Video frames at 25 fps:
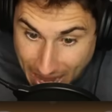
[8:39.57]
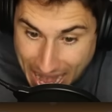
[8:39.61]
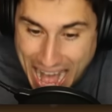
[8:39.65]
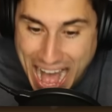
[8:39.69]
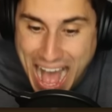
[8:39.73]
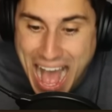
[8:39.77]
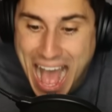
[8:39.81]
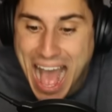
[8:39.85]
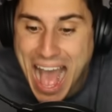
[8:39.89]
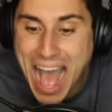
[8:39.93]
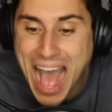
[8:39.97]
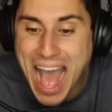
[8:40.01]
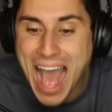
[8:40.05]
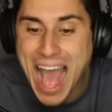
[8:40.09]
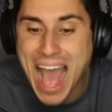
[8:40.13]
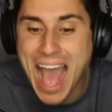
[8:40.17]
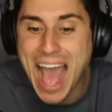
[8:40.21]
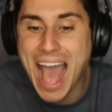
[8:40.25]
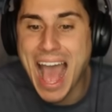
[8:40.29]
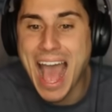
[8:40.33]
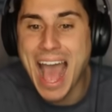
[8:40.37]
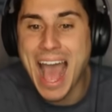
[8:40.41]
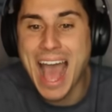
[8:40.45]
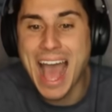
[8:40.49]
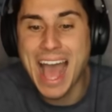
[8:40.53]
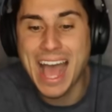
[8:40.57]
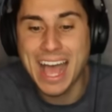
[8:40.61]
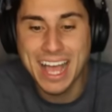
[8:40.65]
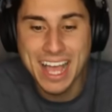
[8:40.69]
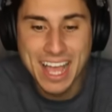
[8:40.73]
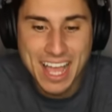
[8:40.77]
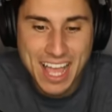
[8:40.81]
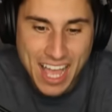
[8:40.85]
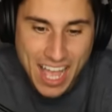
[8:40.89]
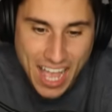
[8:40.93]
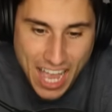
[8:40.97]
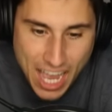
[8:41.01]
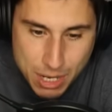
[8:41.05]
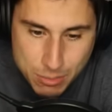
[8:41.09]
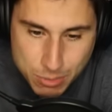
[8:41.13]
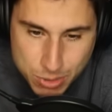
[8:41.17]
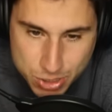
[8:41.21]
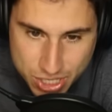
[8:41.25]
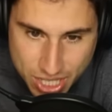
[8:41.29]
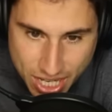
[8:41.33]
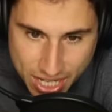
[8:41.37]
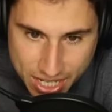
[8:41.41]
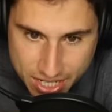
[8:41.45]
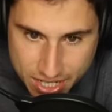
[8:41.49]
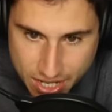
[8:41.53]
Ah, I
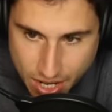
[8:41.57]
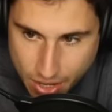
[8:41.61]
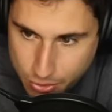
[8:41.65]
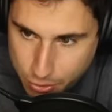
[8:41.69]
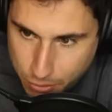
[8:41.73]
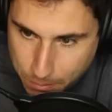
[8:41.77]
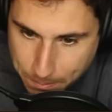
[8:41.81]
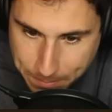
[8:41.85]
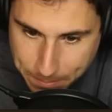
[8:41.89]
almost got another